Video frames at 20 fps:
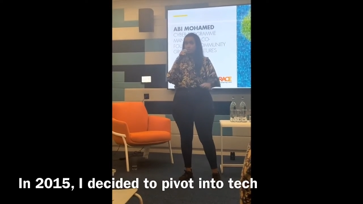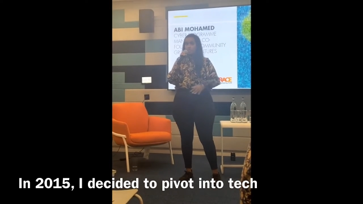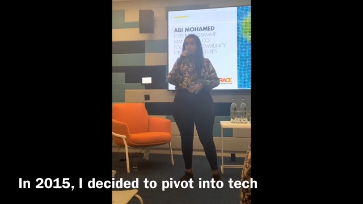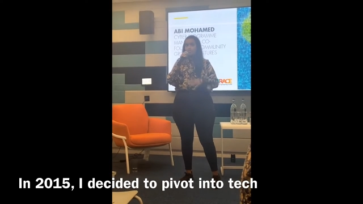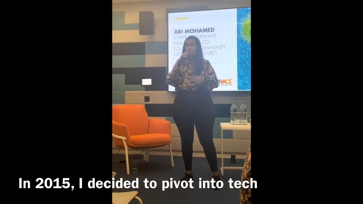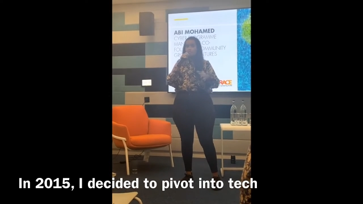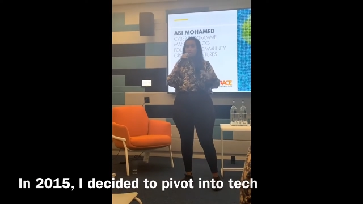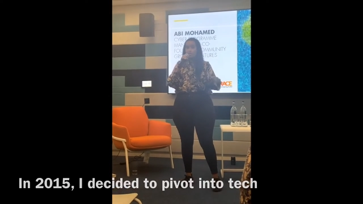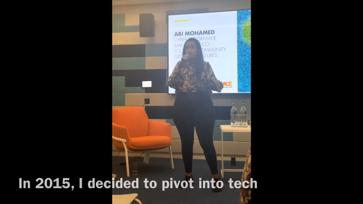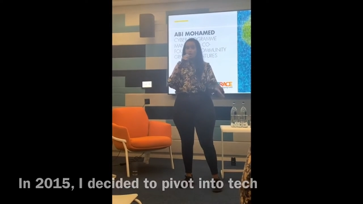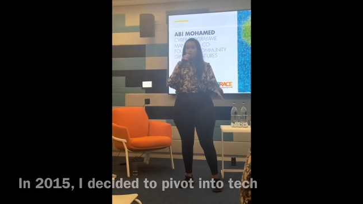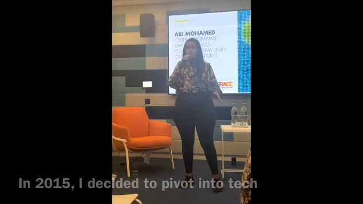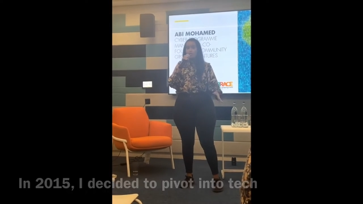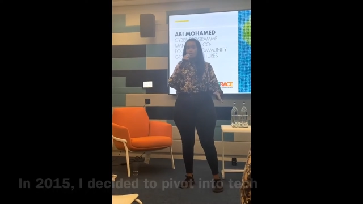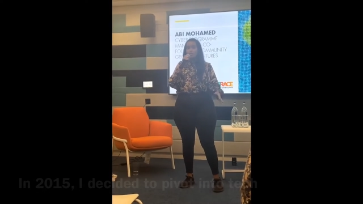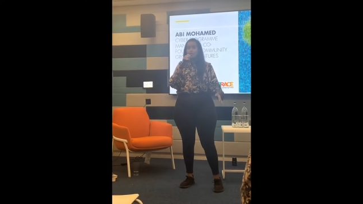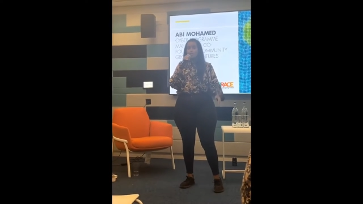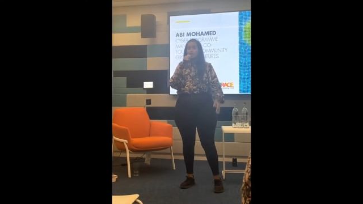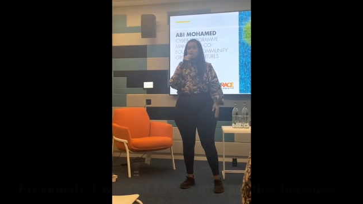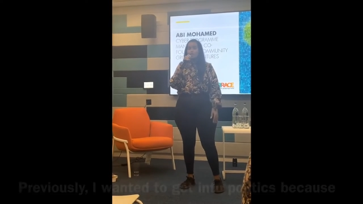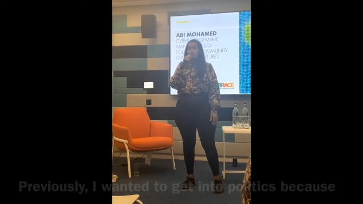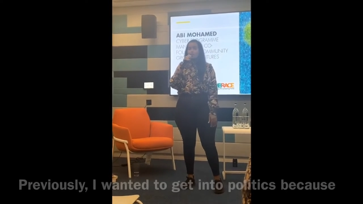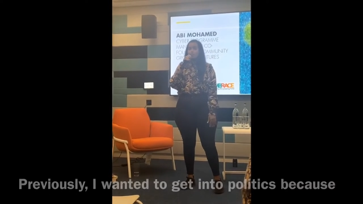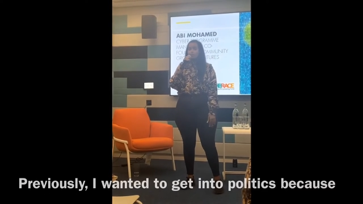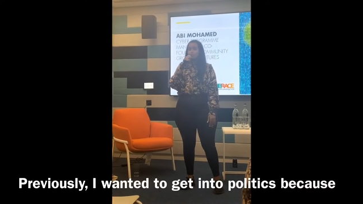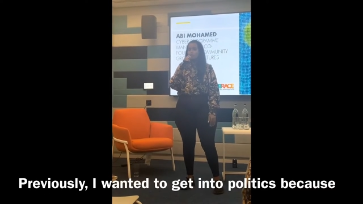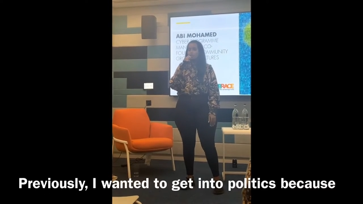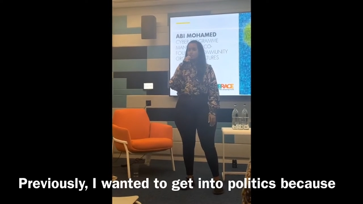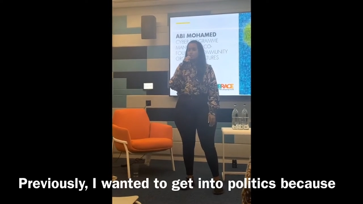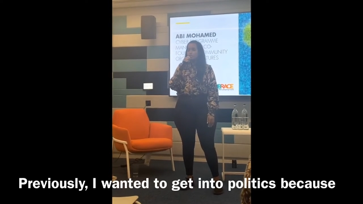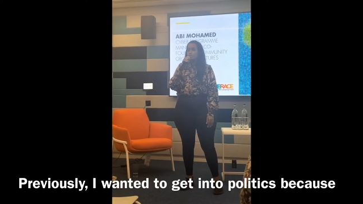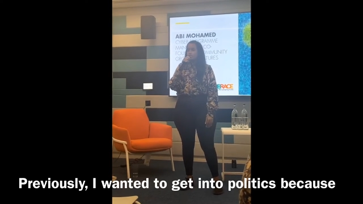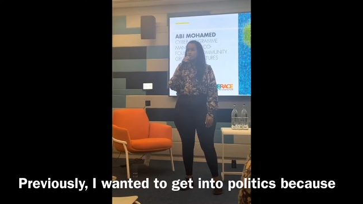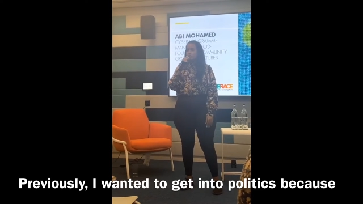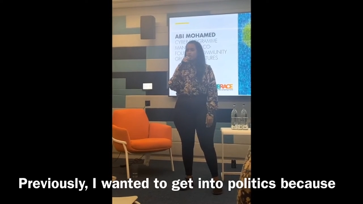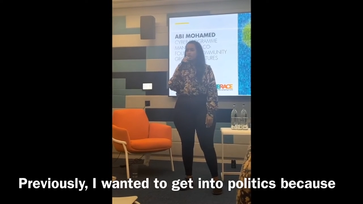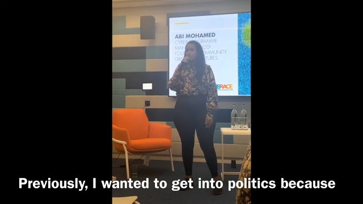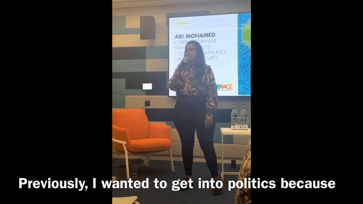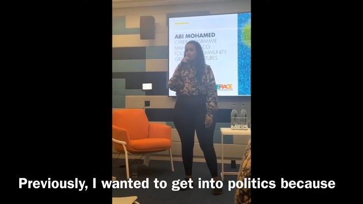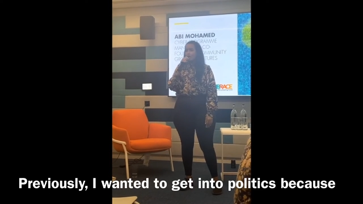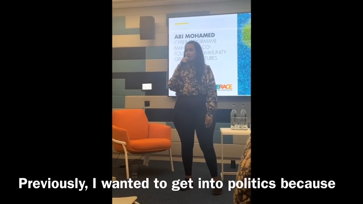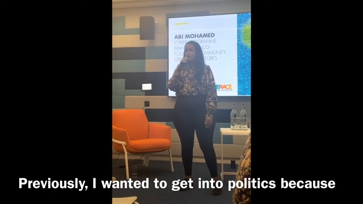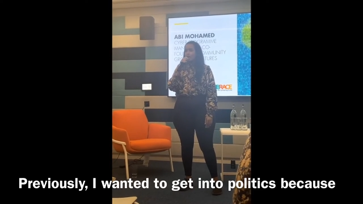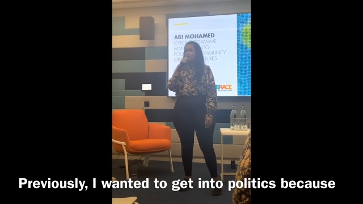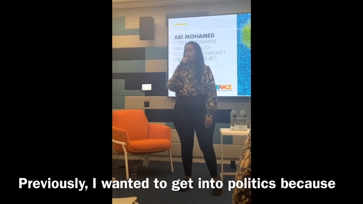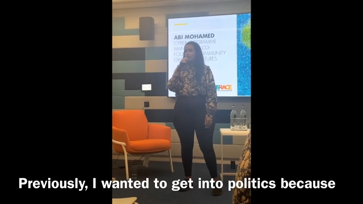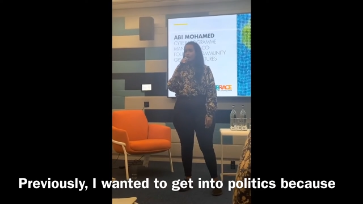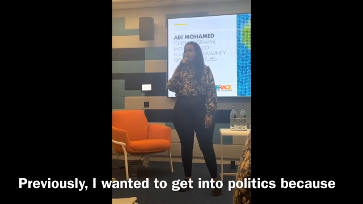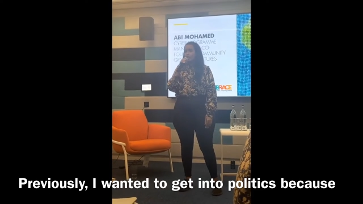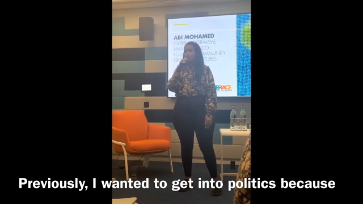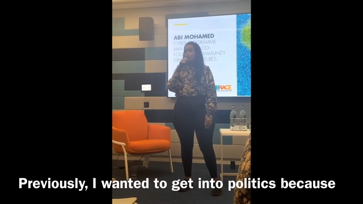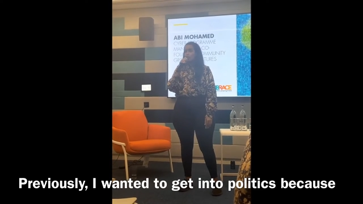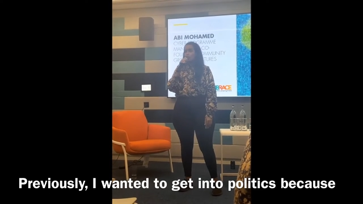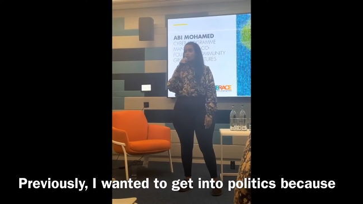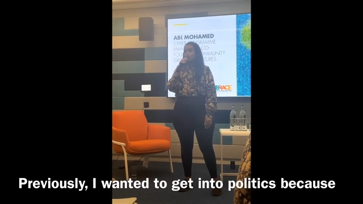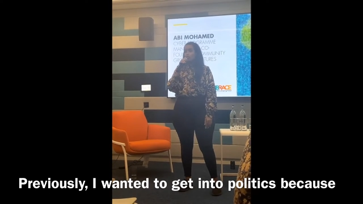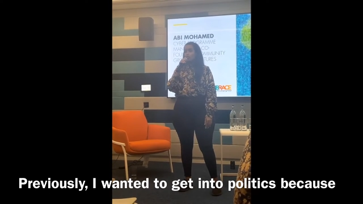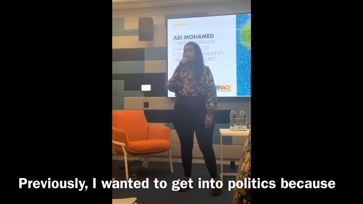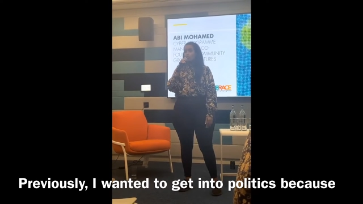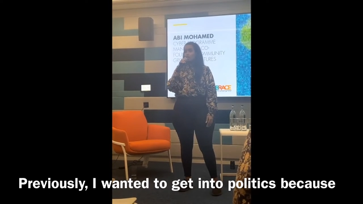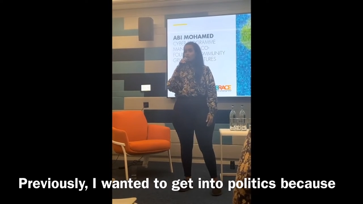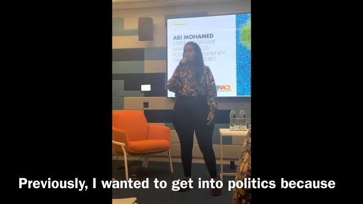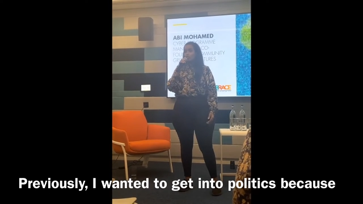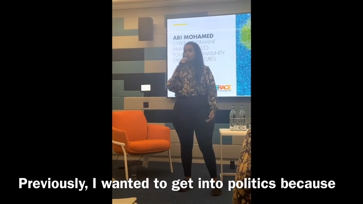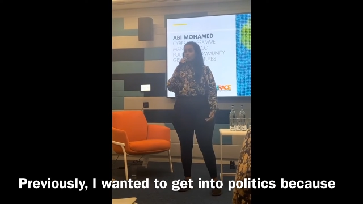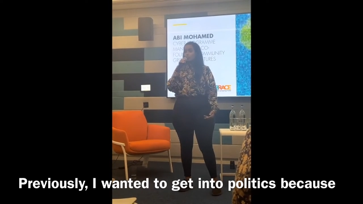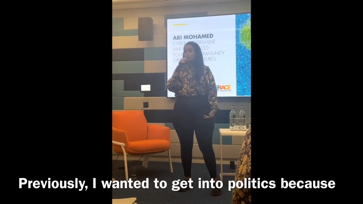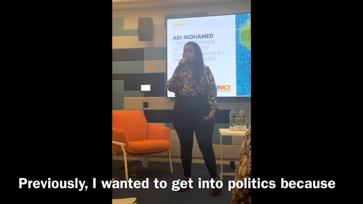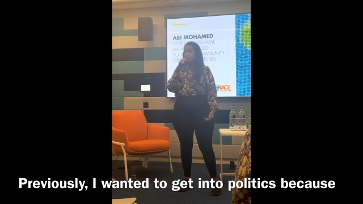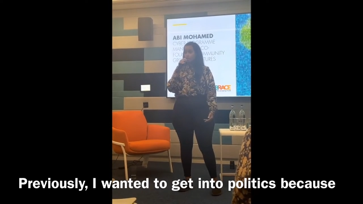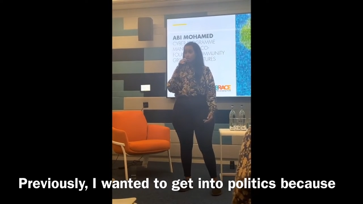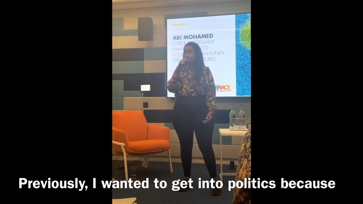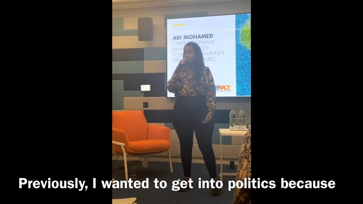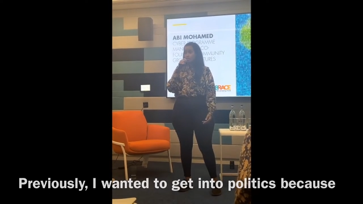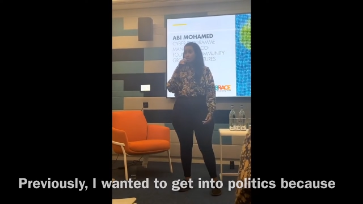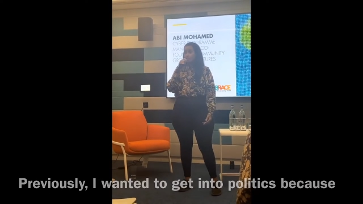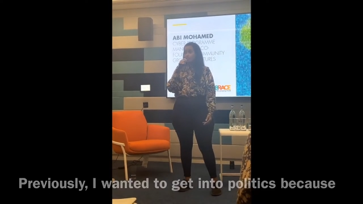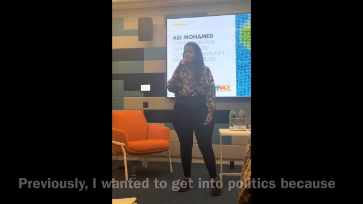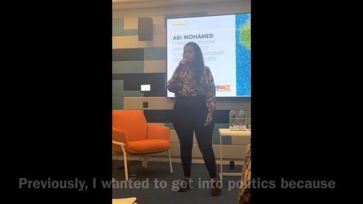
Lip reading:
No face is visible, so there are no lips to read.